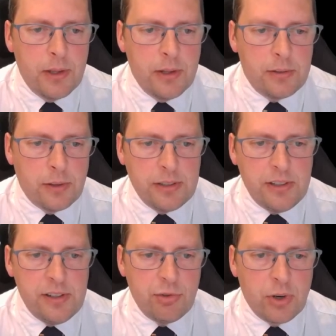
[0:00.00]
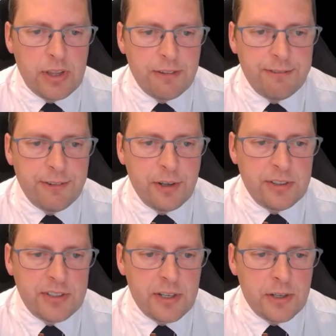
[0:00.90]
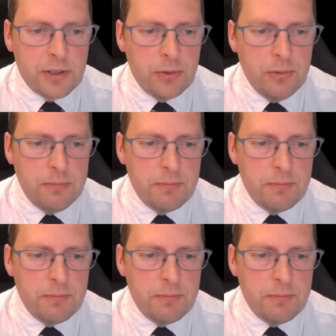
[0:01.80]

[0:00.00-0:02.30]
So this is drawing the first circle,